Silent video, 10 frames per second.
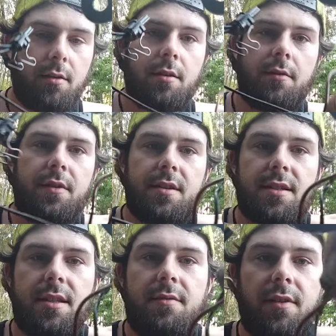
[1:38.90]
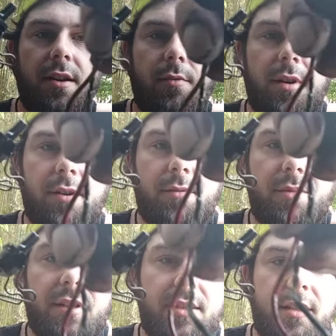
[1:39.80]
I don't know if you can see very well,
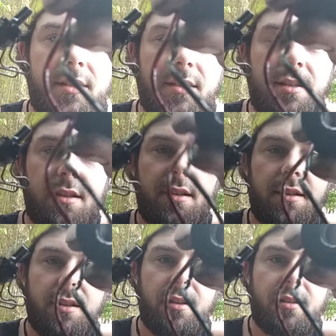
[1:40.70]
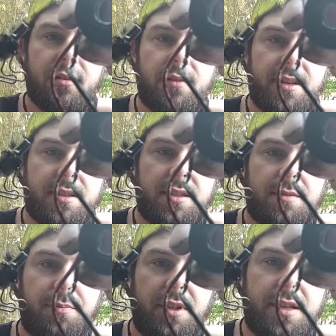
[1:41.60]
but there's like
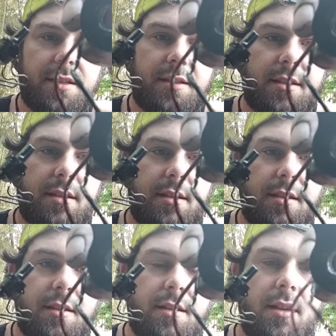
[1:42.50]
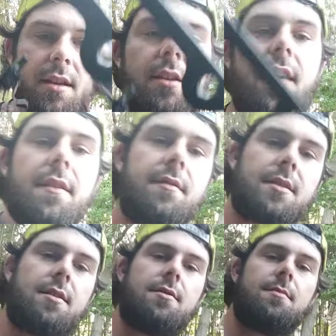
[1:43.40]
splits. You have to
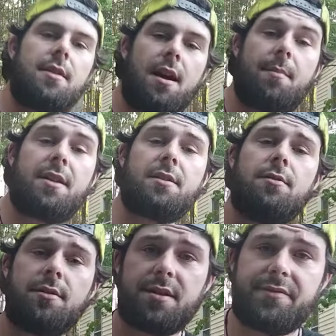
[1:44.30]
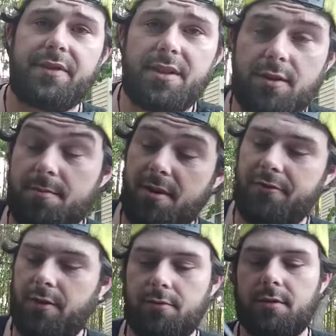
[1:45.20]
excuse me, I'm actually doing this video on my
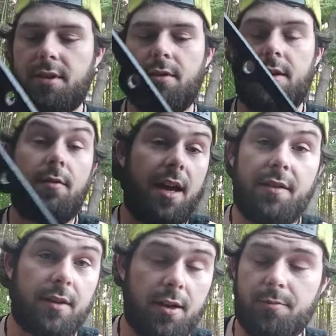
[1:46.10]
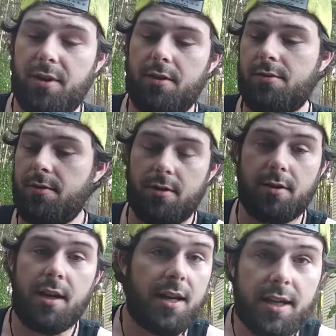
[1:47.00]
phone, so I don't have a GoPro or
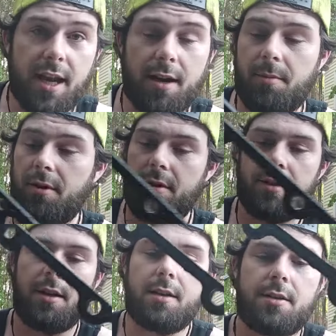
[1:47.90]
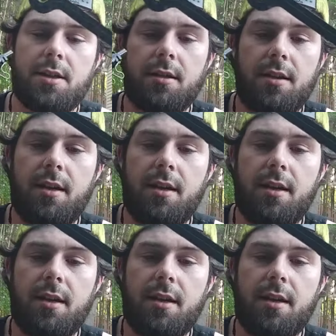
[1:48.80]
camera or none of that shit.